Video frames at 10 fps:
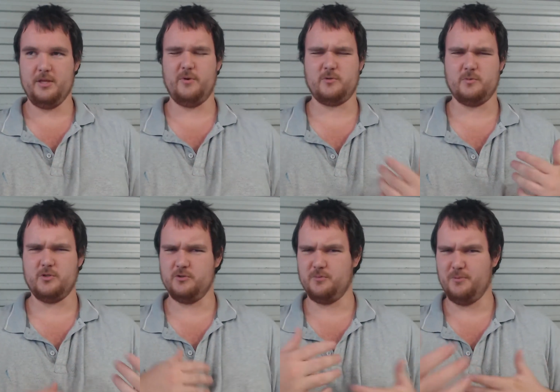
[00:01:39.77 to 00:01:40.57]
The US
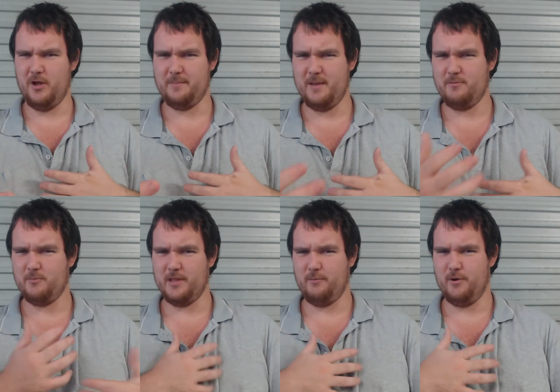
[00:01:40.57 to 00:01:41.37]
was still supplying people,
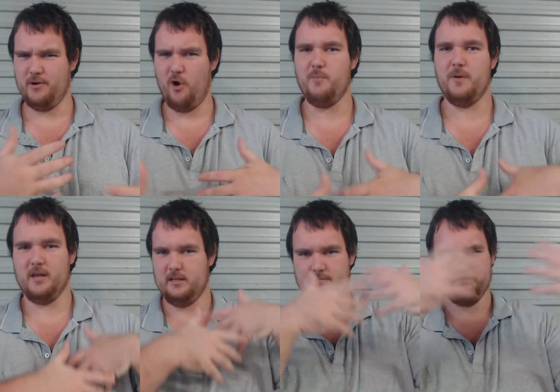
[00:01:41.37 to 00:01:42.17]
but they weren't
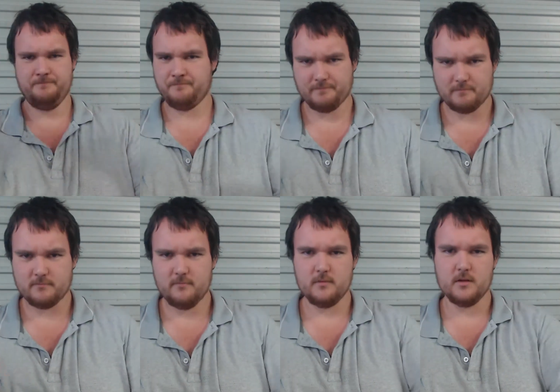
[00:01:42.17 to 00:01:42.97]
openly
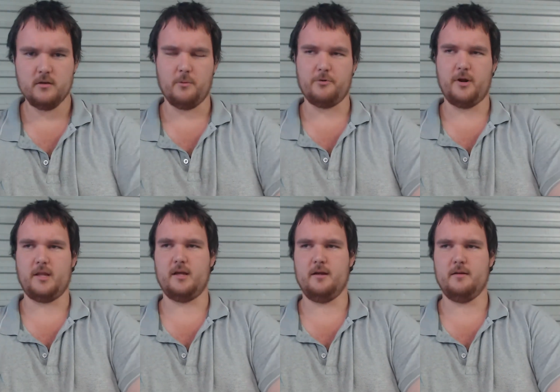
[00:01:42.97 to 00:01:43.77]

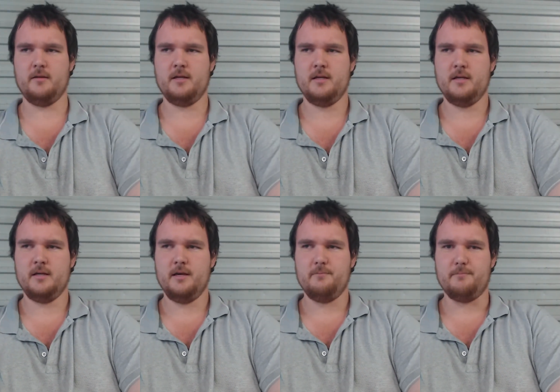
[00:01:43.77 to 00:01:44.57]
operating
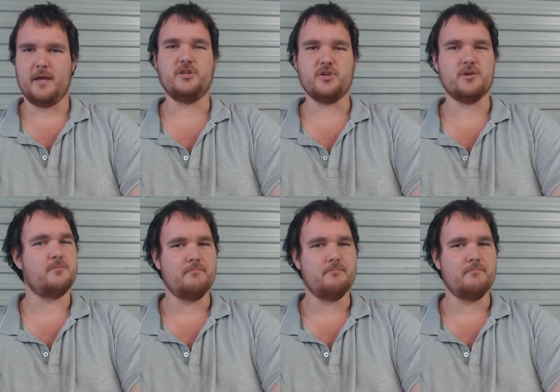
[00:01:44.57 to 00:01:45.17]
major